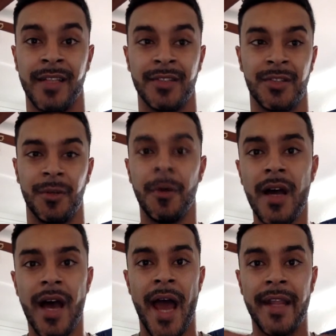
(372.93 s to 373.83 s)
and so
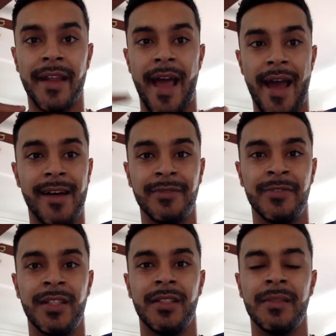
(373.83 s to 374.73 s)
I didn't have
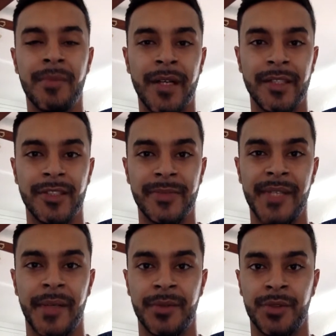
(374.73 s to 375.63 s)
the money to
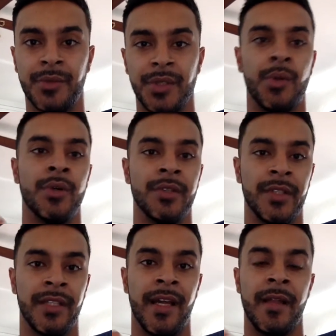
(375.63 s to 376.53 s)
be able to
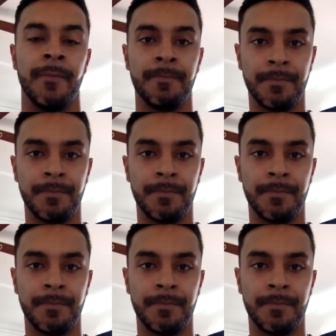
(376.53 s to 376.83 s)
reorder again.